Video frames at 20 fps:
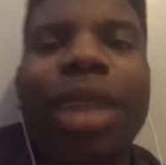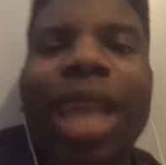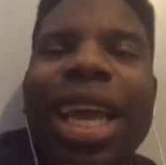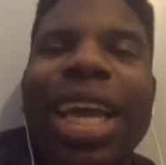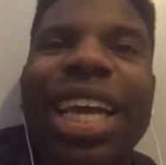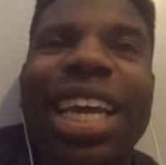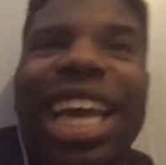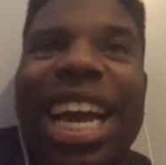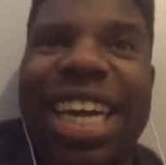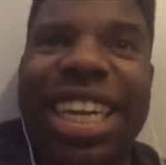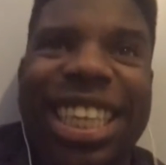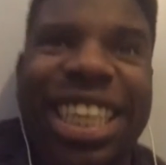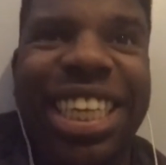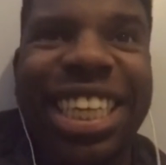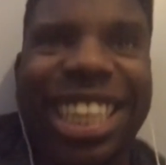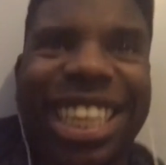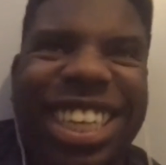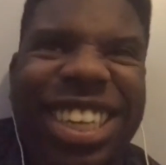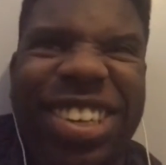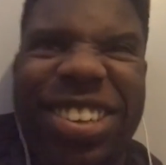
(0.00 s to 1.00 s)
y'all
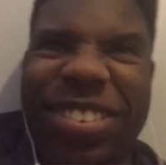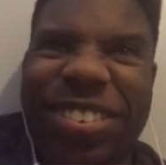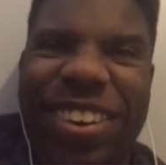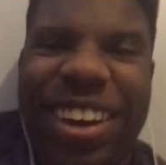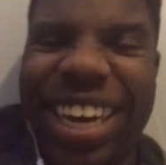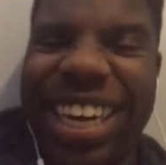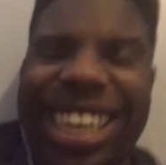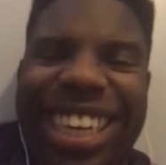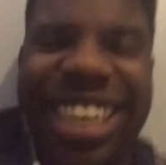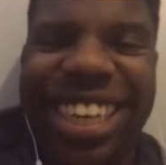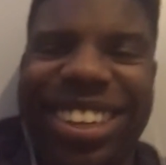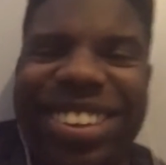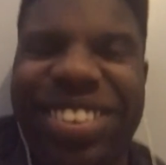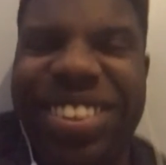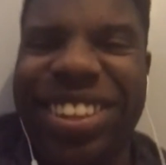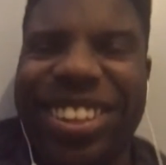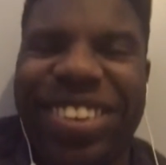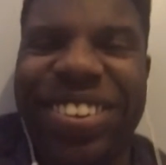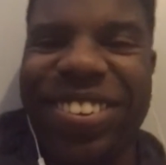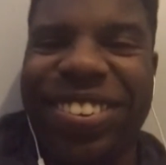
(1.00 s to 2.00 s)
just get ready. I'm
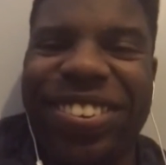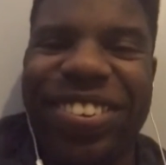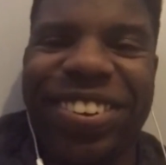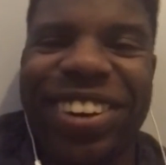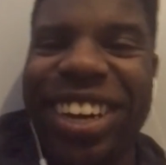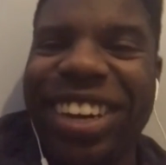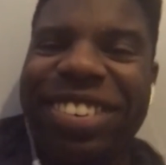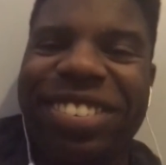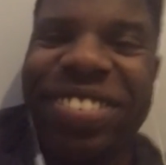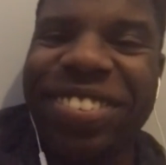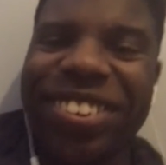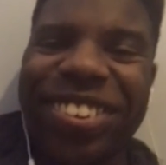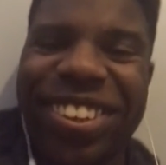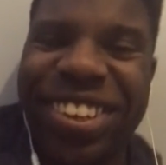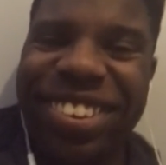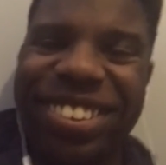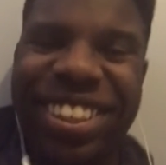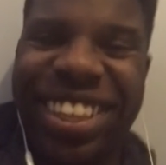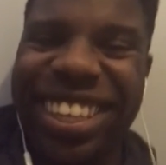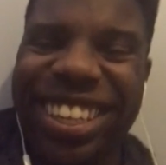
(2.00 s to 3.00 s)
so grateful.
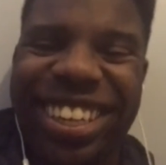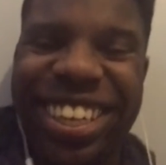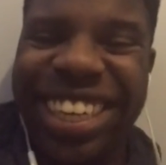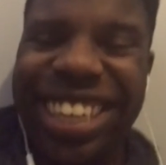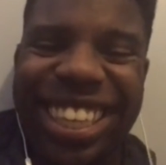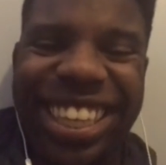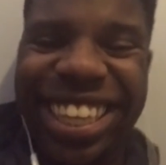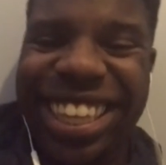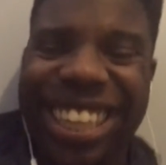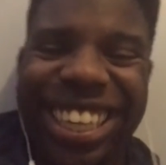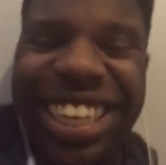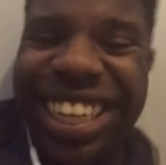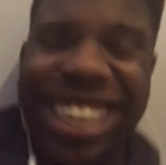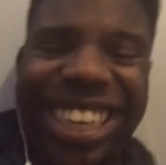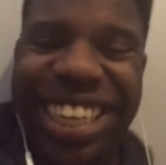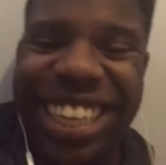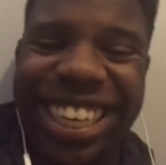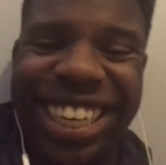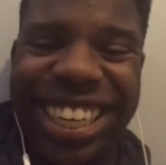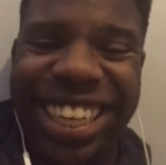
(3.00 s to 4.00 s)
I'm so
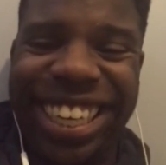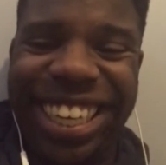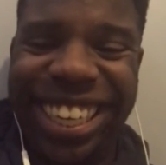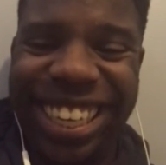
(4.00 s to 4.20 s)
excited.